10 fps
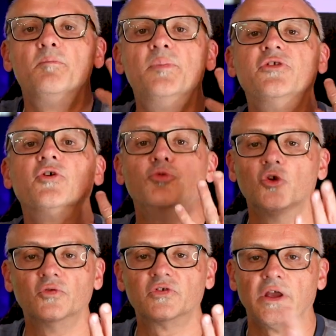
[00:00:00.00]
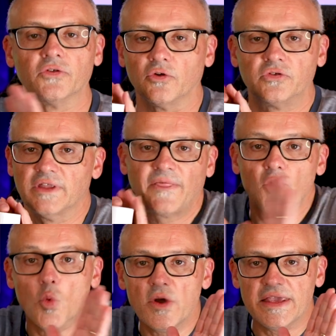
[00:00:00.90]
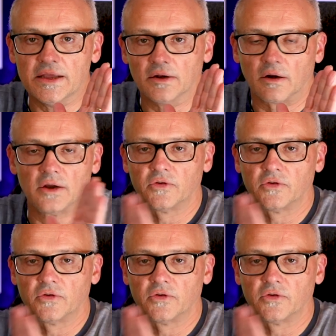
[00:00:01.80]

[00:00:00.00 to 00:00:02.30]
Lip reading: But it's a beautiful scent, so it's nothing weird, all right?